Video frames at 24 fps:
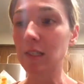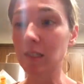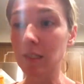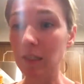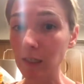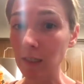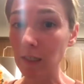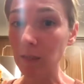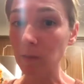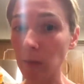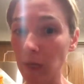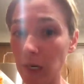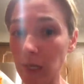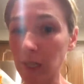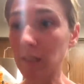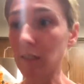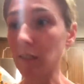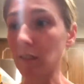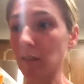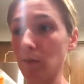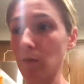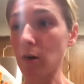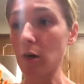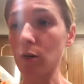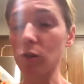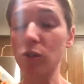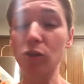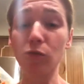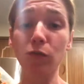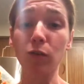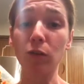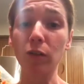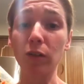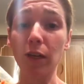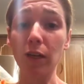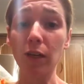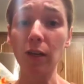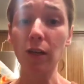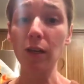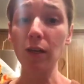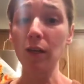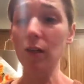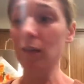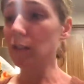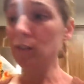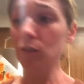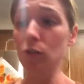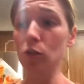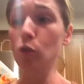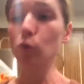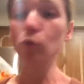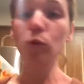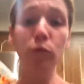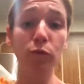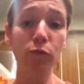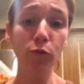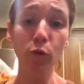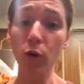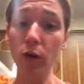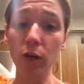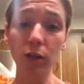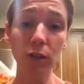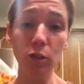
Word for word: Six minutes at the most for like two four